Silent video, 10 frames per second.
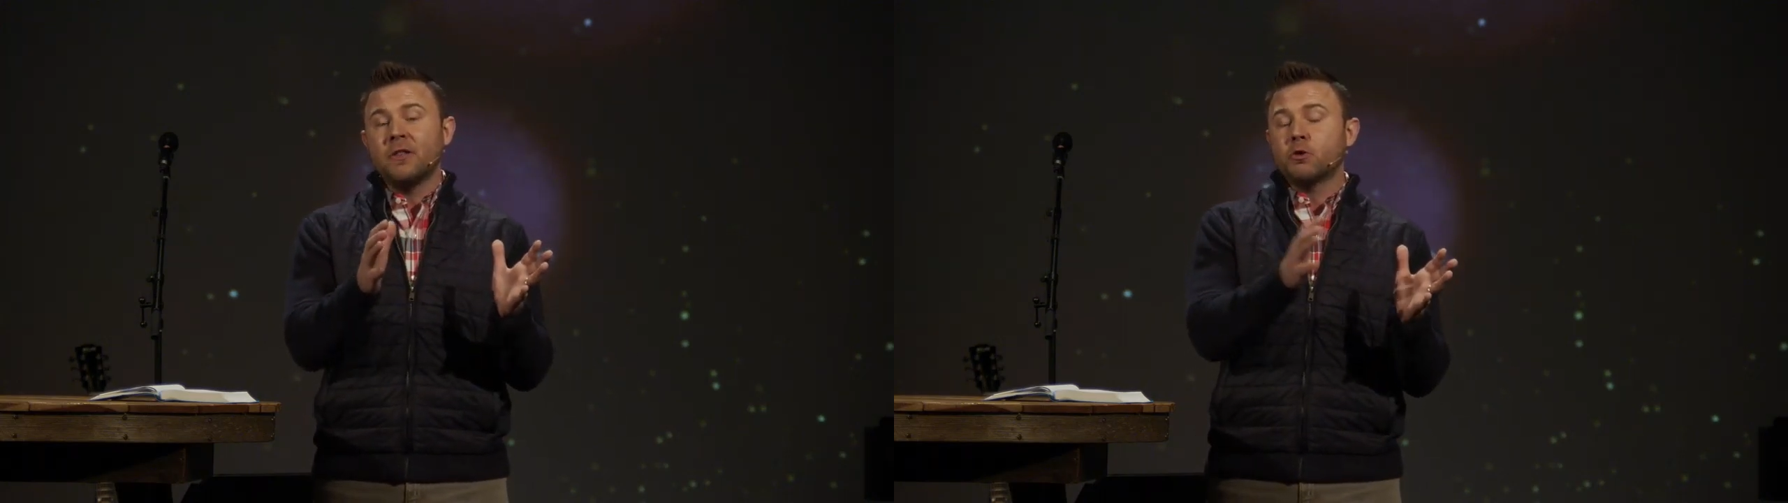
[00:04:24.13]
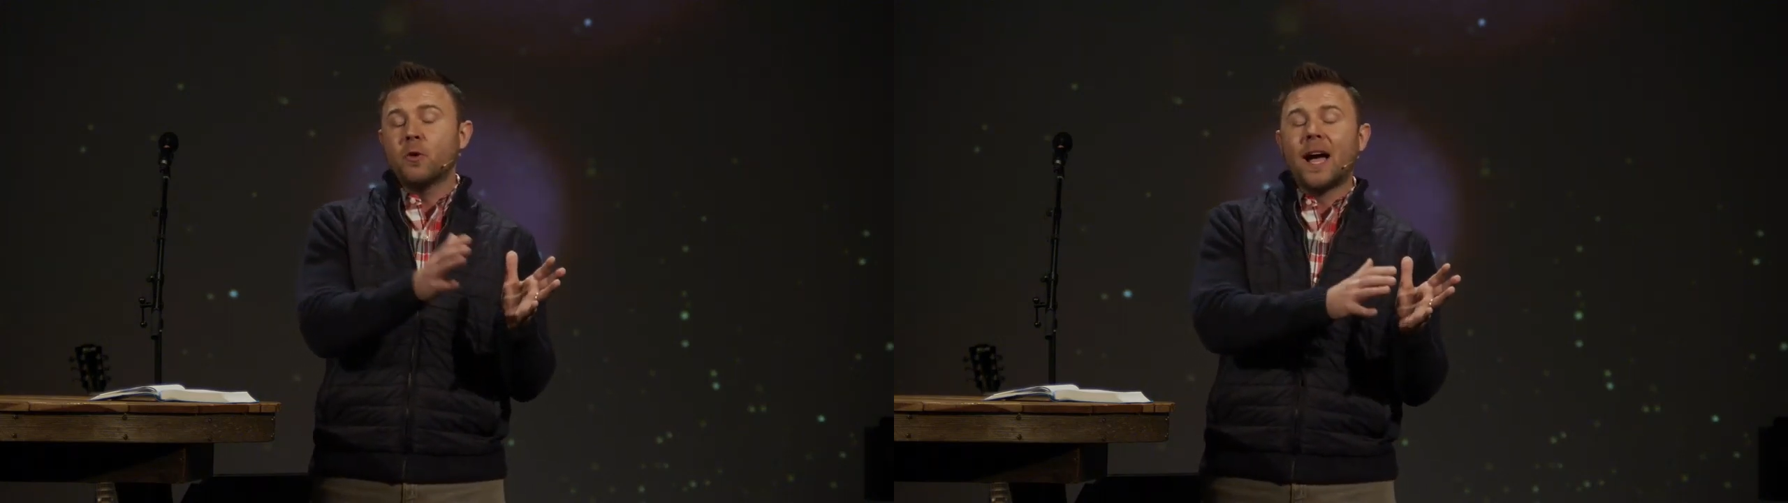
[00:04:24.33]

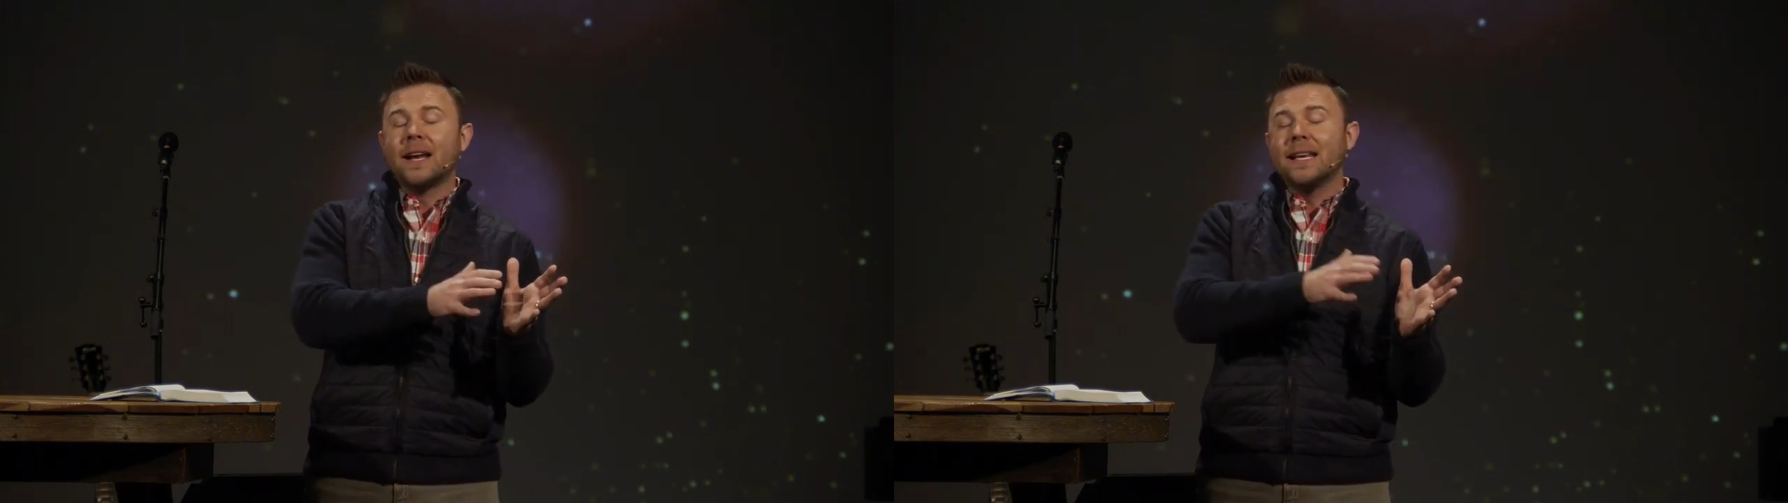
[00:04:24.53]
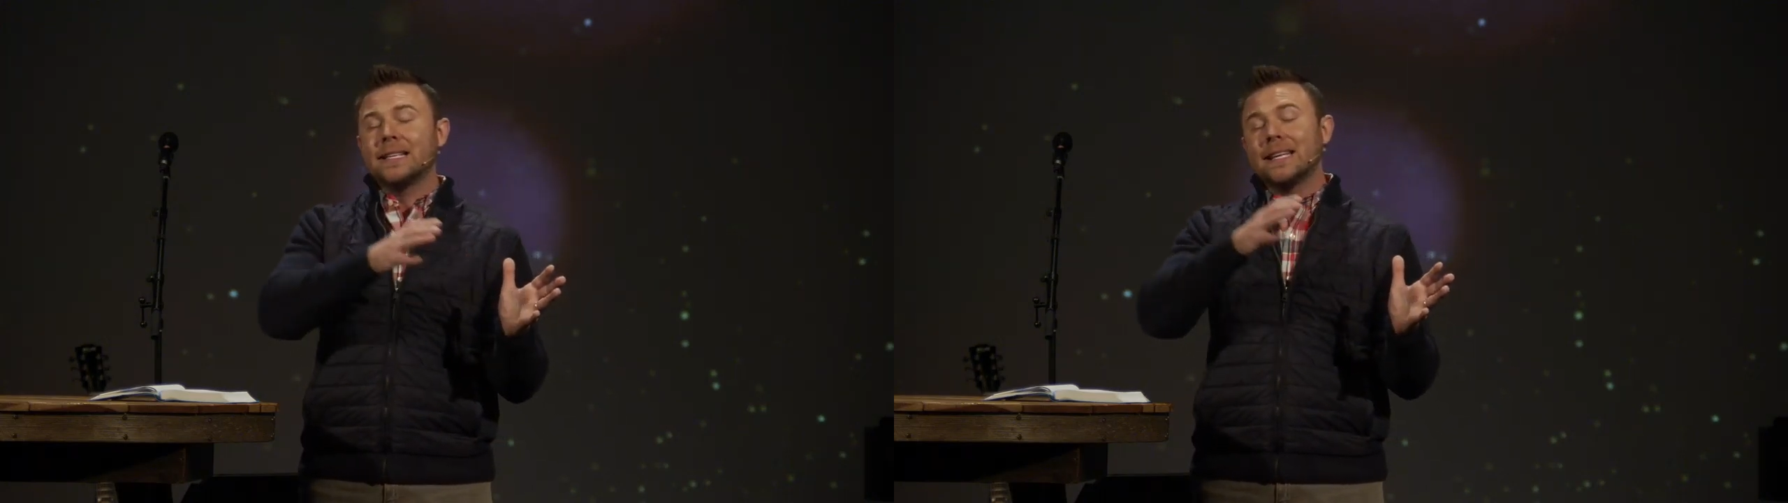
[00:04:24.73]
throughout
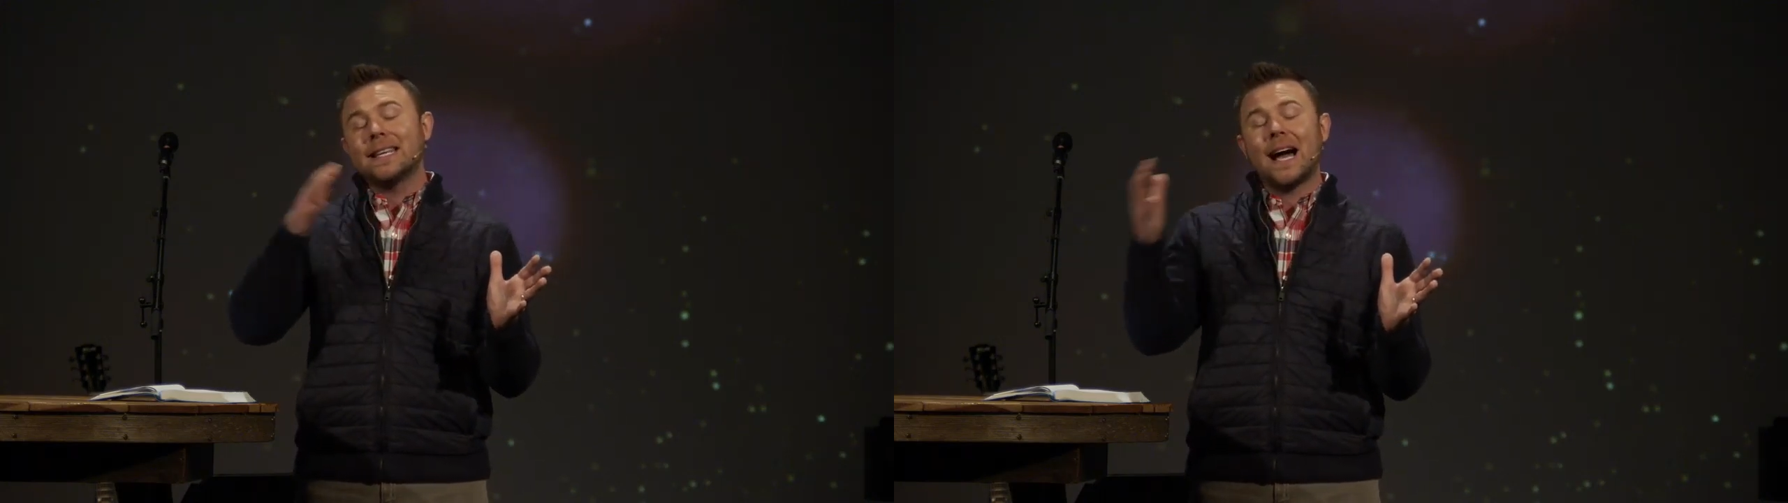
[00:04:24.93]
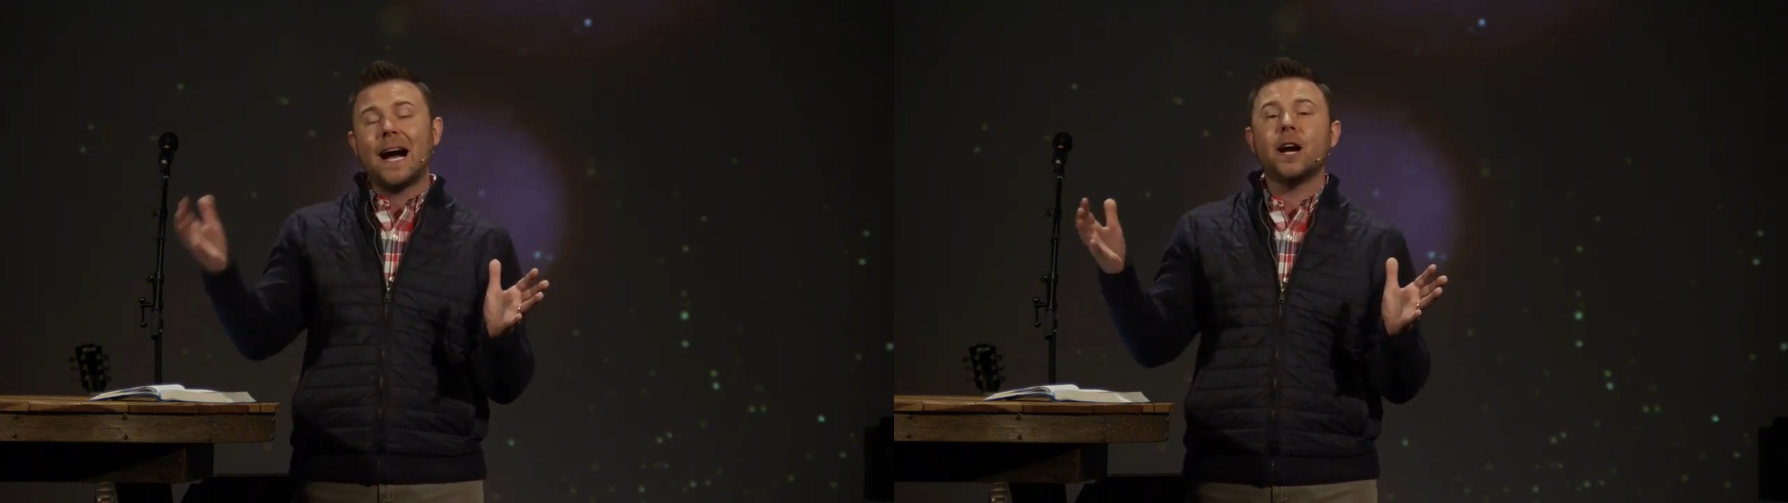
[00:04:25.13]
his
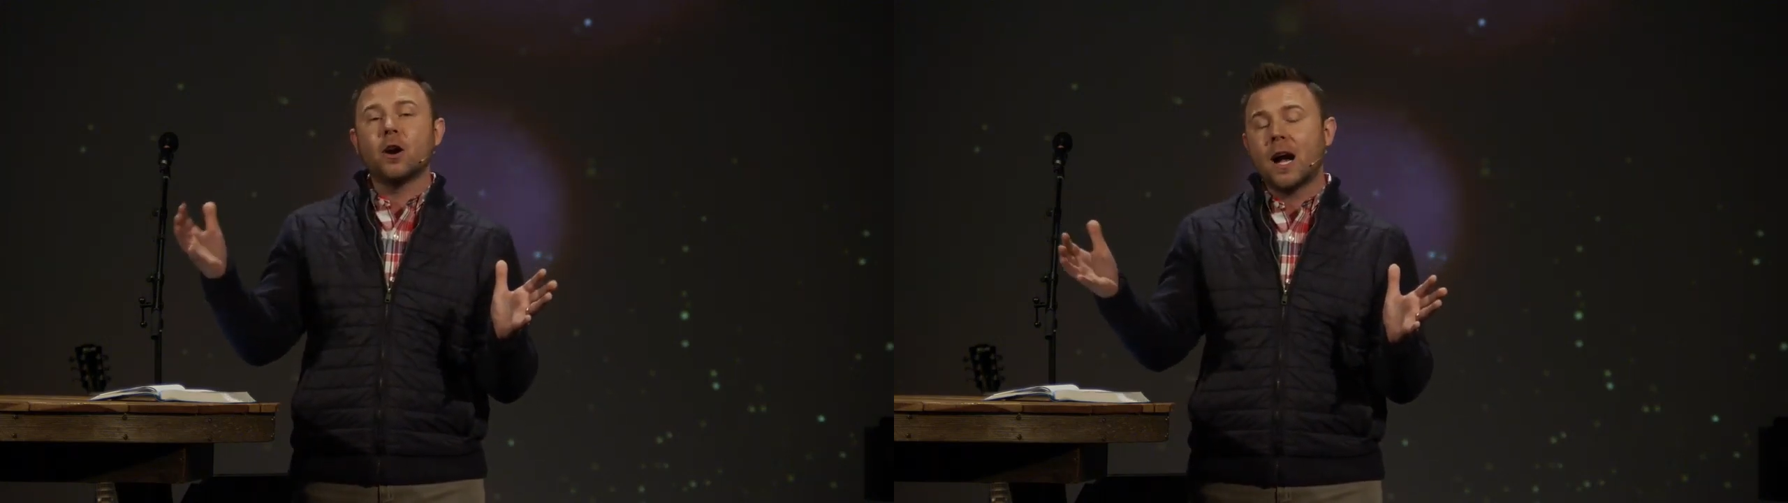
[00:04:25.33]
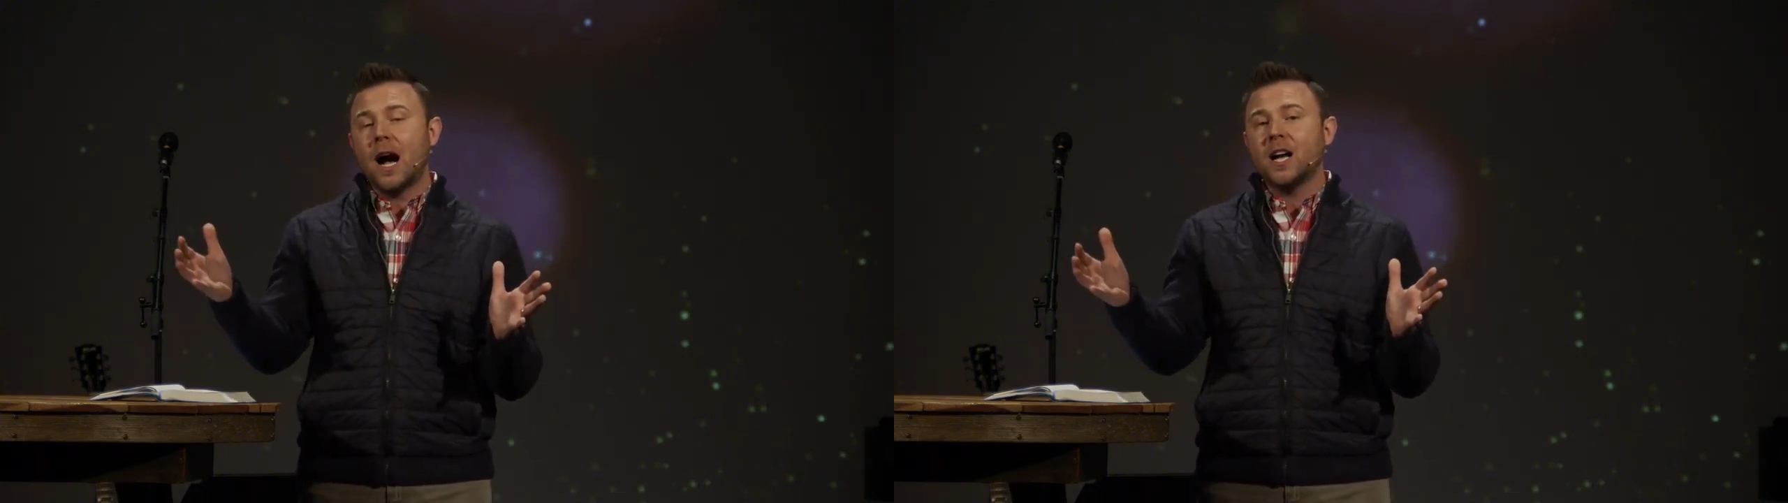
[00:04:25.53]
entire
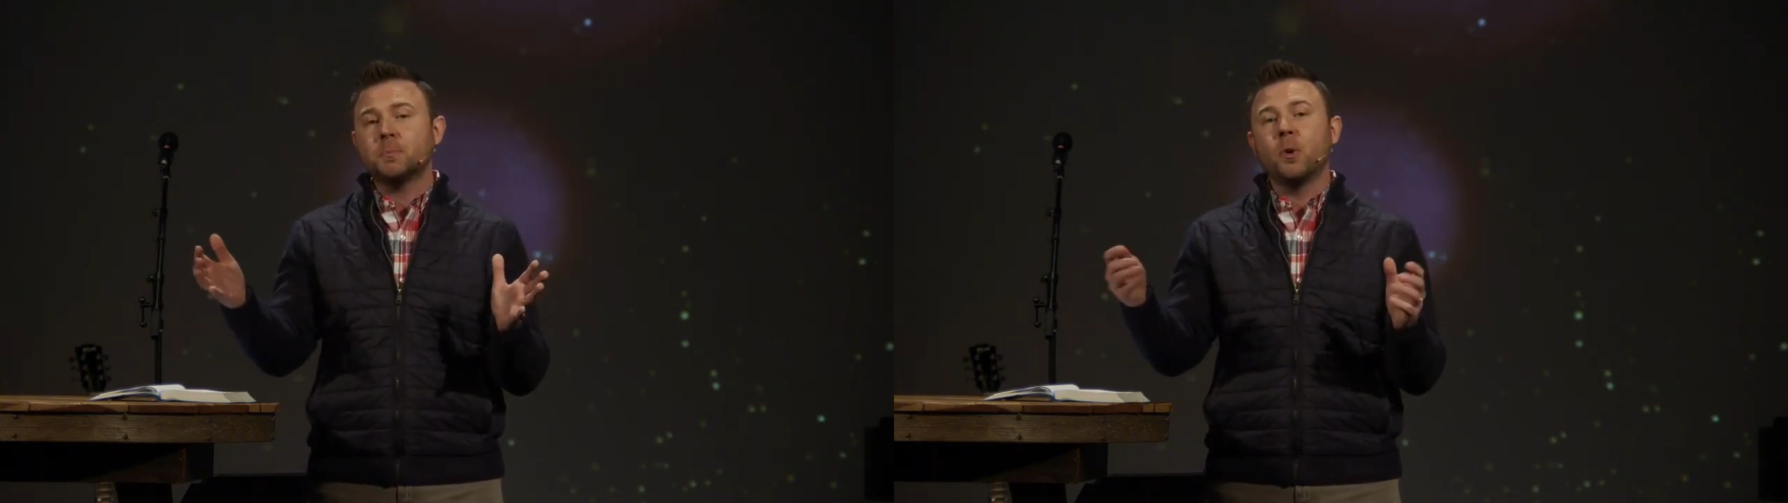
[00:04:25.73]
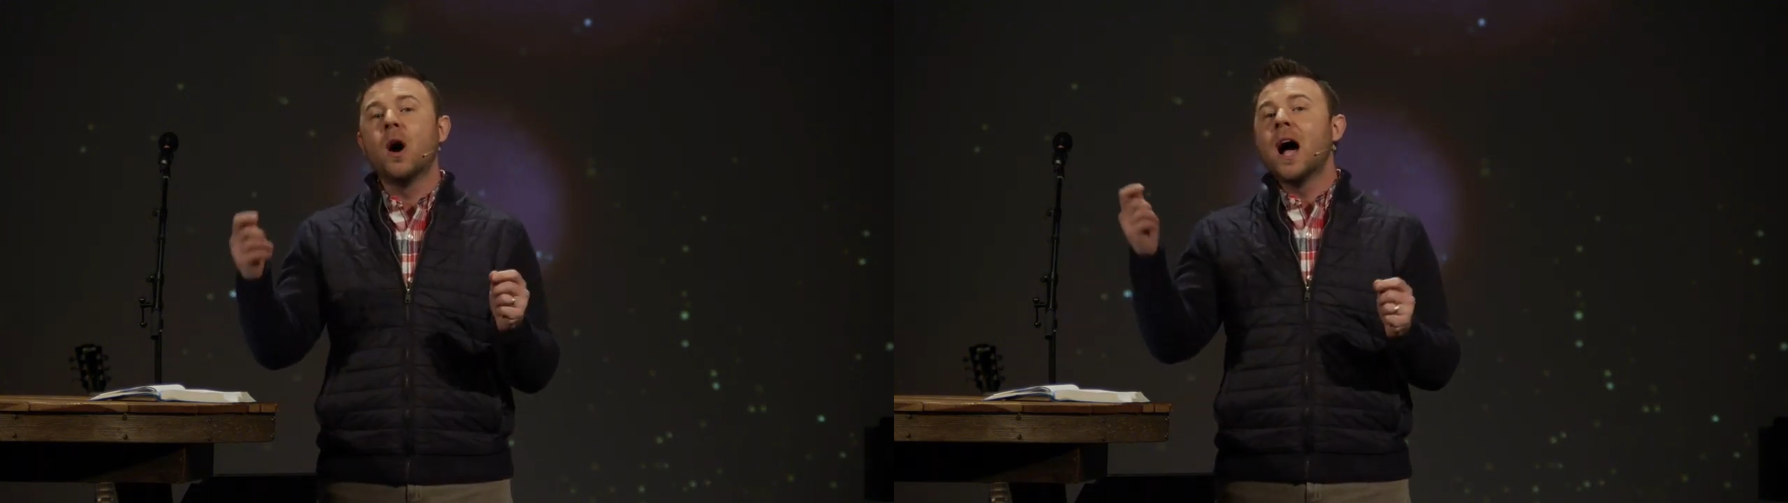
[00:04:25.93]

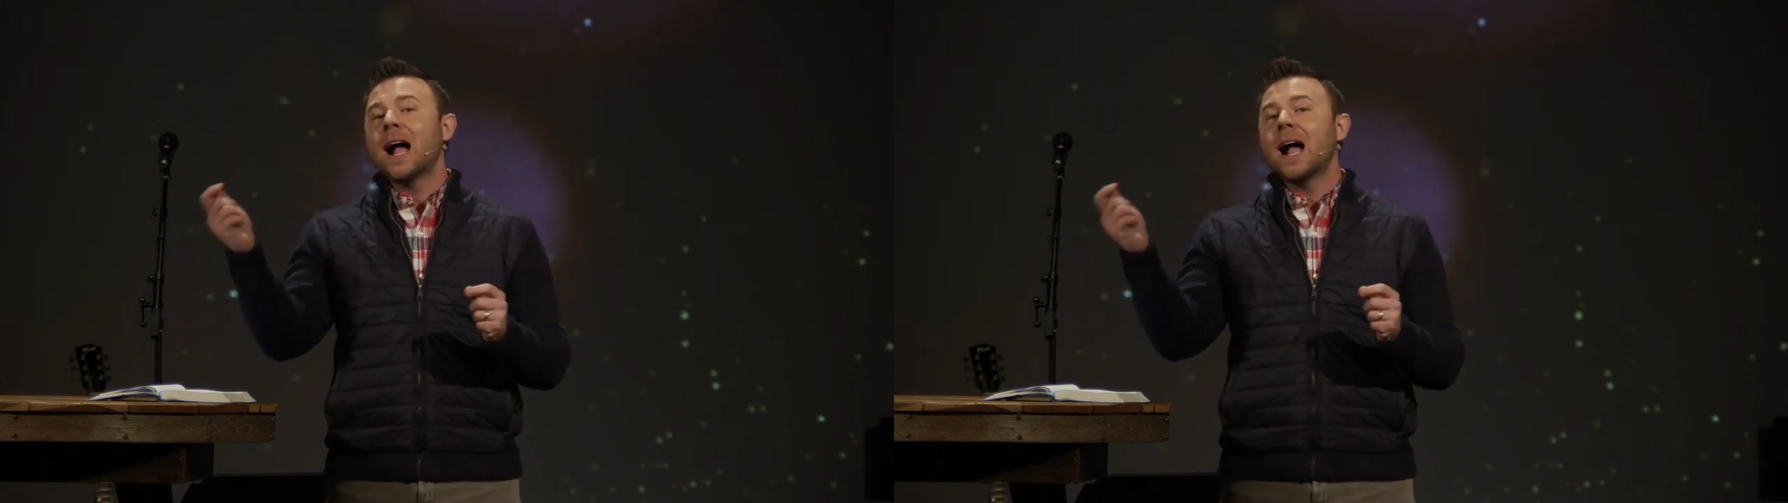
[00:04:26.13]
gospel,